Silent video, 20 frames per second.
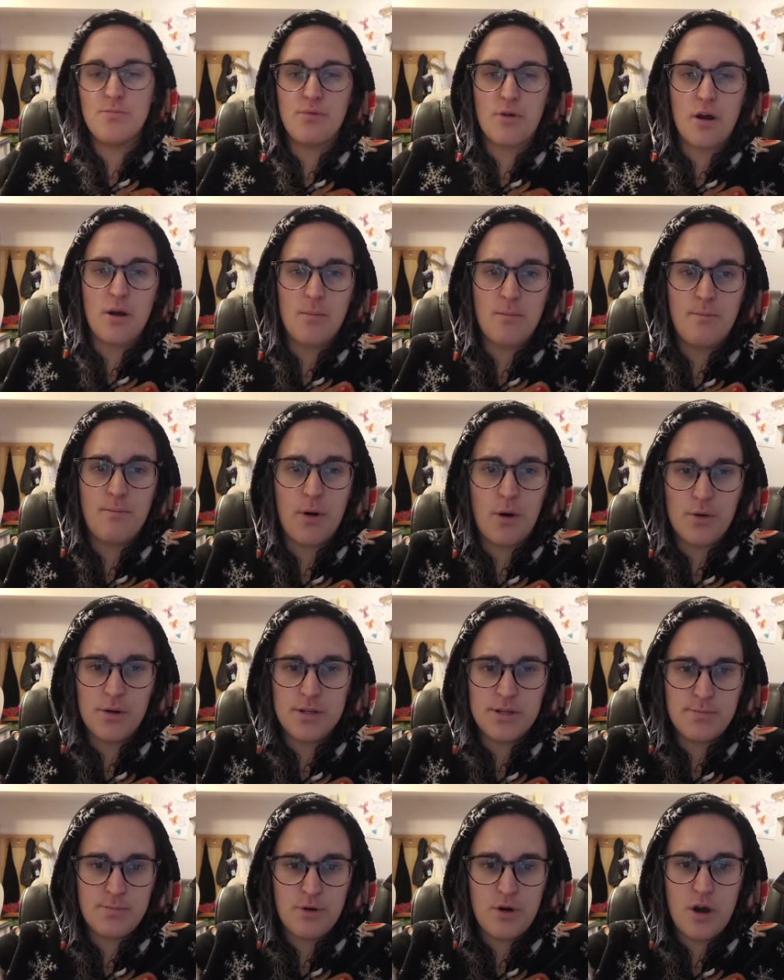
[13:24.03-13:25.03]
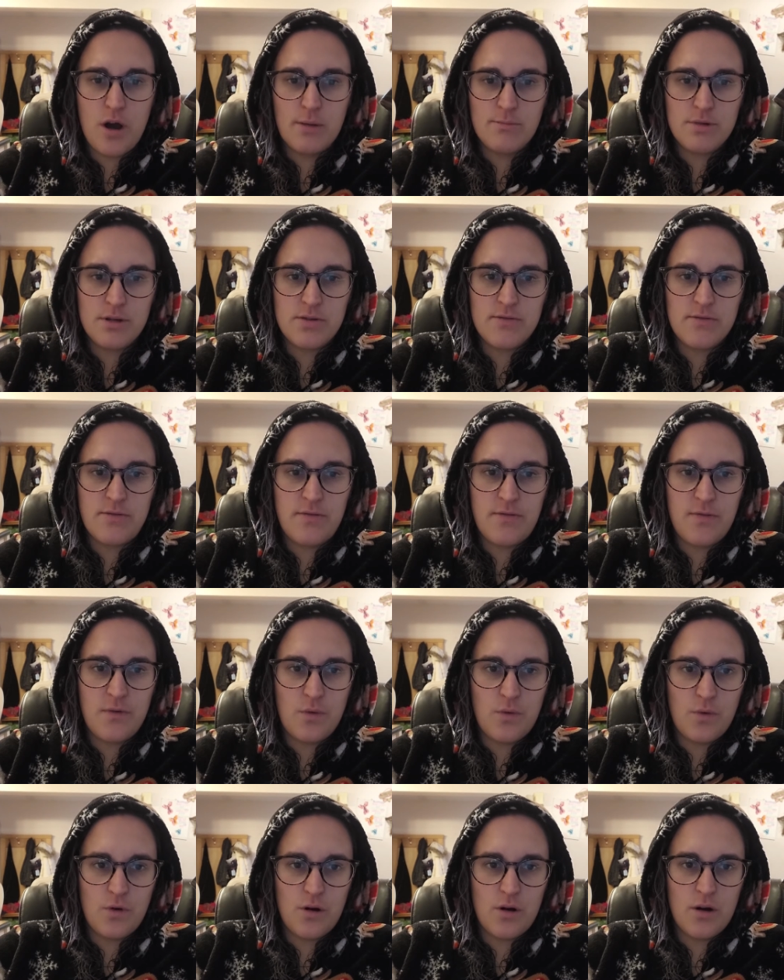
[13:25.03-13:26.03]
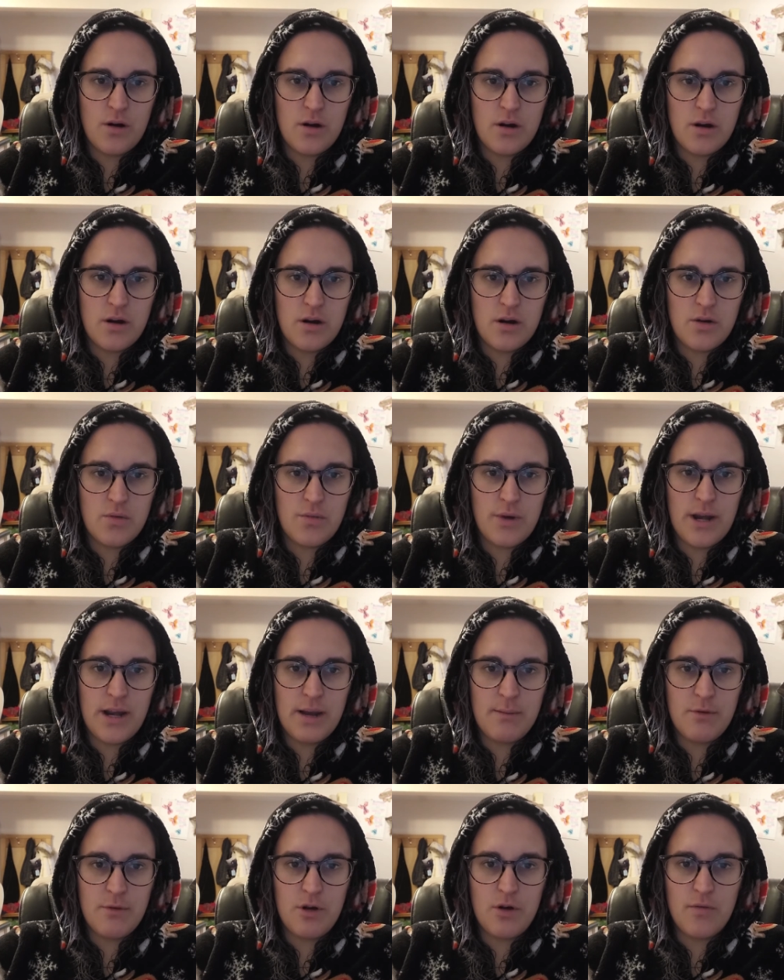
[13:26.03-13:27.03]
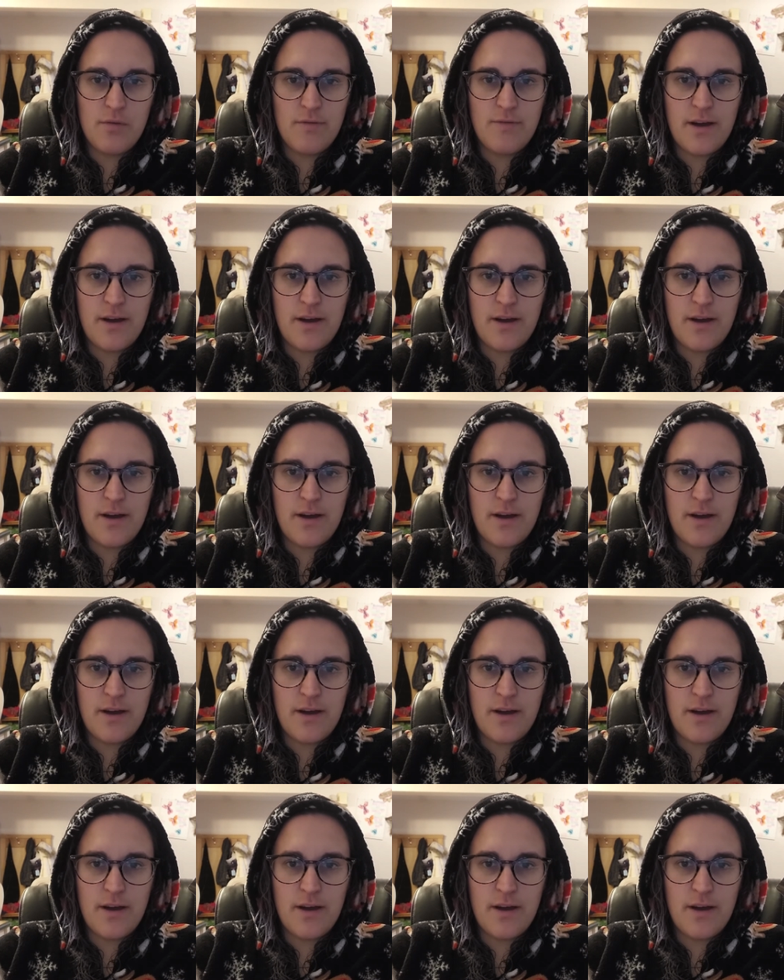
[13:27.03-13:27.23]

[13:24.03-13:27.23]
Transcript: bonus prompt for reading a book over